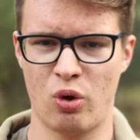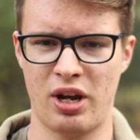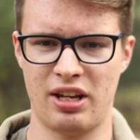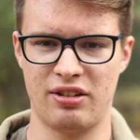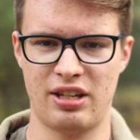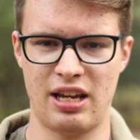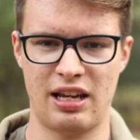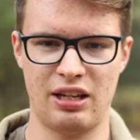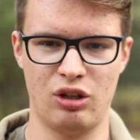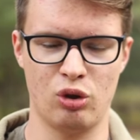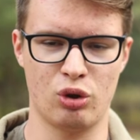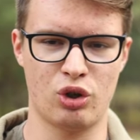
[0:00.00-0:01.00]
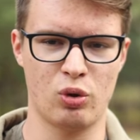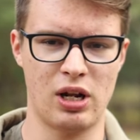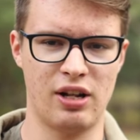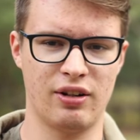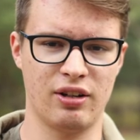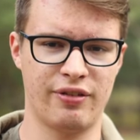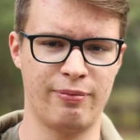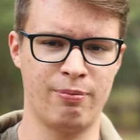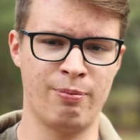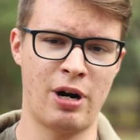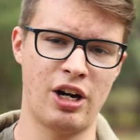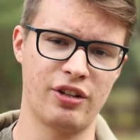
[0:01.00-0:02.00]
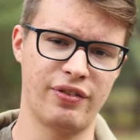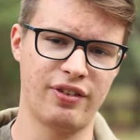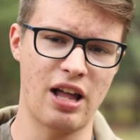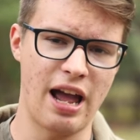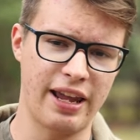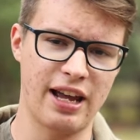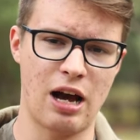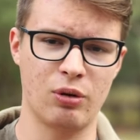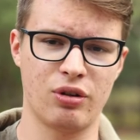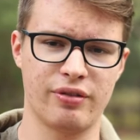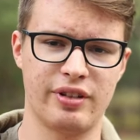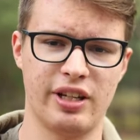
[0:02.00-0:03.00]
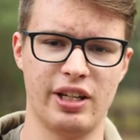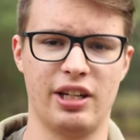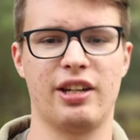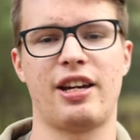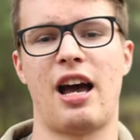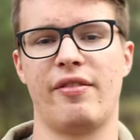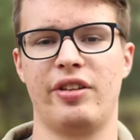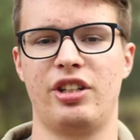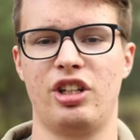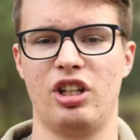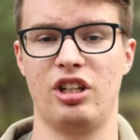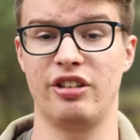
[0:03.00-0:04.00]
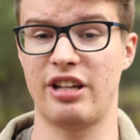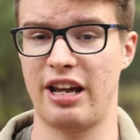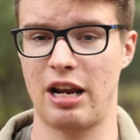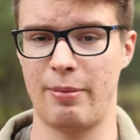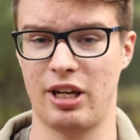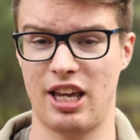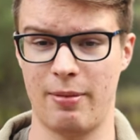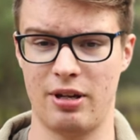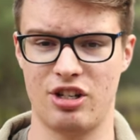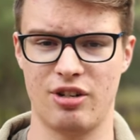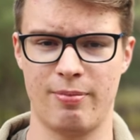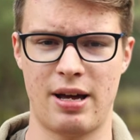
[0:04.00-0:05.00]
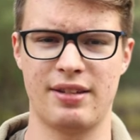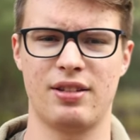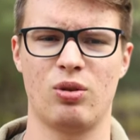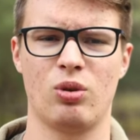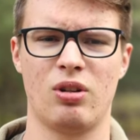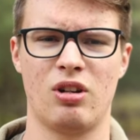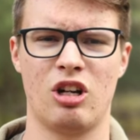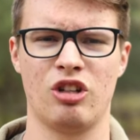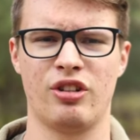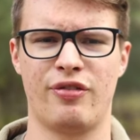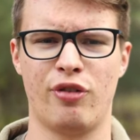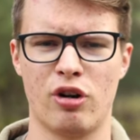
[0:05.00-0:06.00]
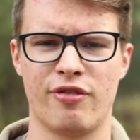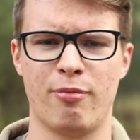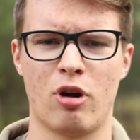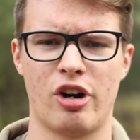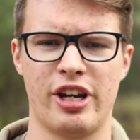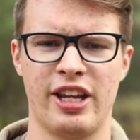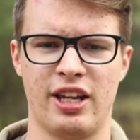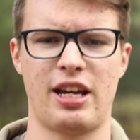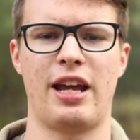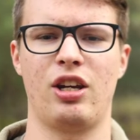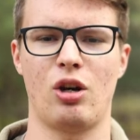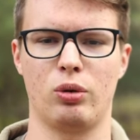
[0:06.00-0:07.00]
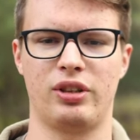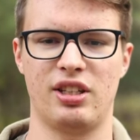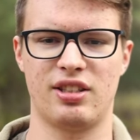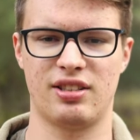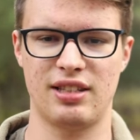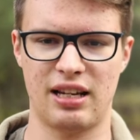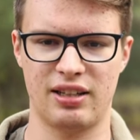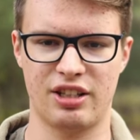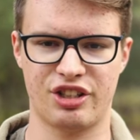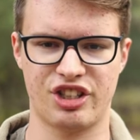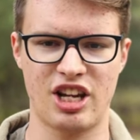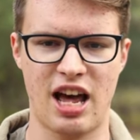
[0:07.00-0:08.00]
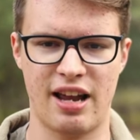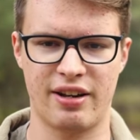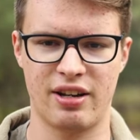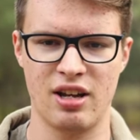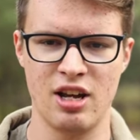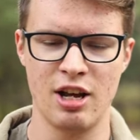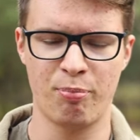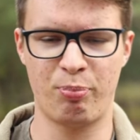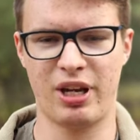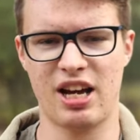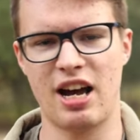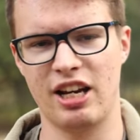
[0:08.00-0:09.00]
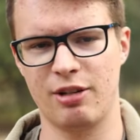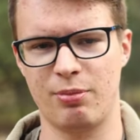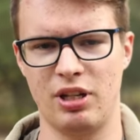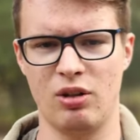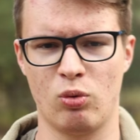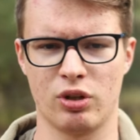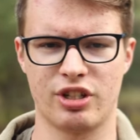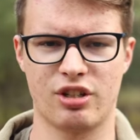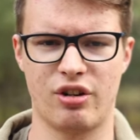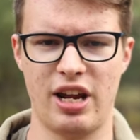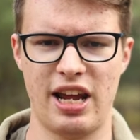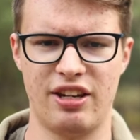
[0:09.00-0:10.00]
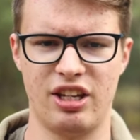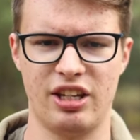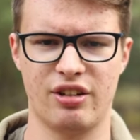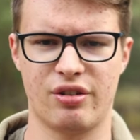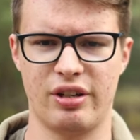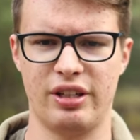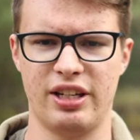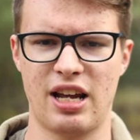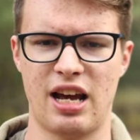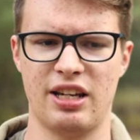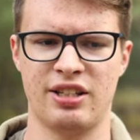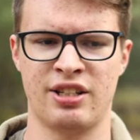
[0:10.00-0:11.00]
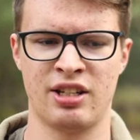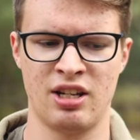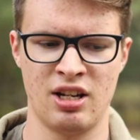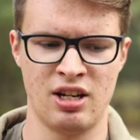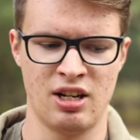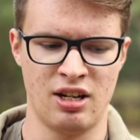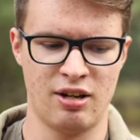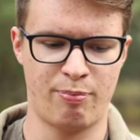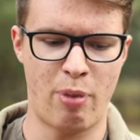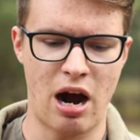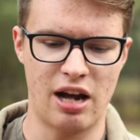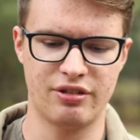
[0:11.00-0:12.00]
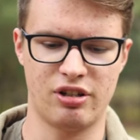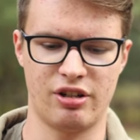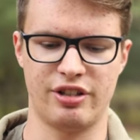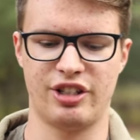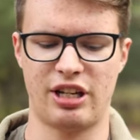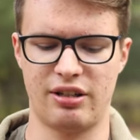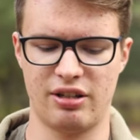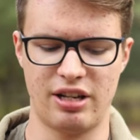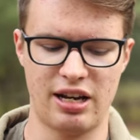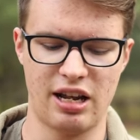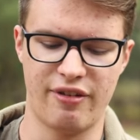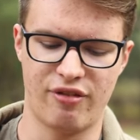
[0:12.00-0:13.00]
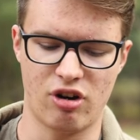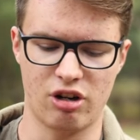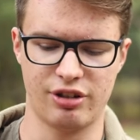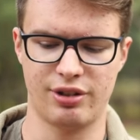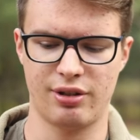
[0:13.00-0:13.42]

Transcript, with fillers: to get the usual bird flying out of the cavity dynamic image. But on the fourth morning I noticed that the sun behind me was creating really nice patterns and then I thought,